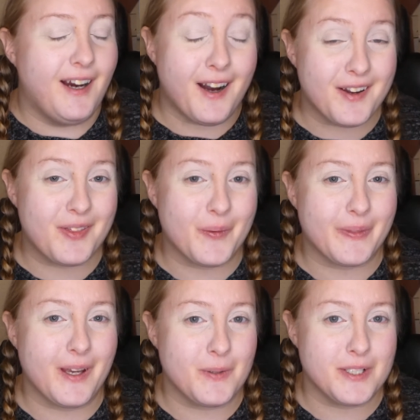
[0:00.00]
I thought
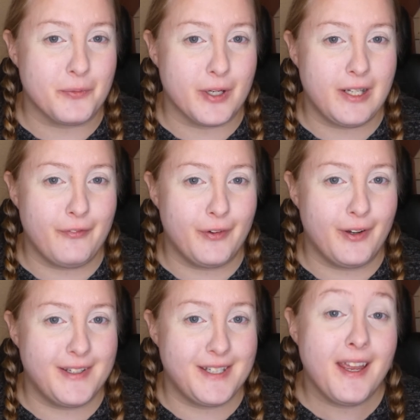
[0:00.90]
that was a really fun
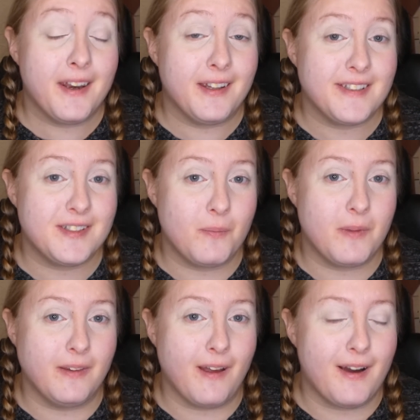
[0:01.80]
idea, and it's
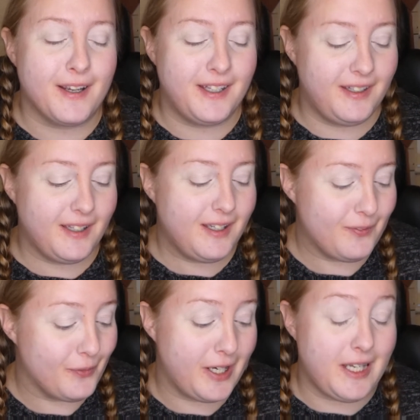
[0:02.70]
something that I
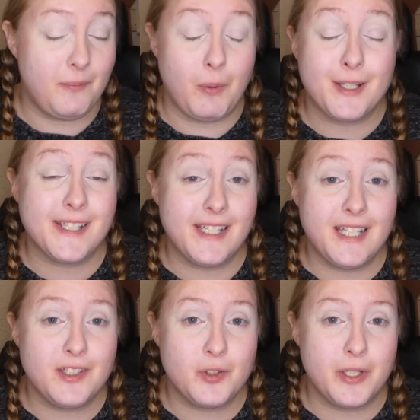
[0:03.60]
really personally
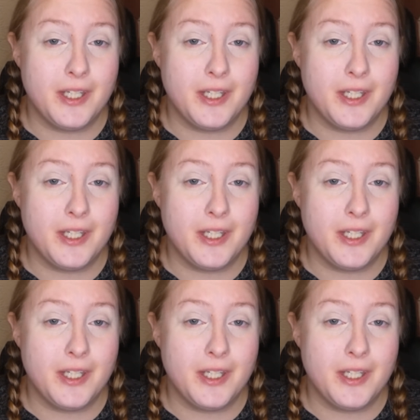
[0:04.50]
enjoy.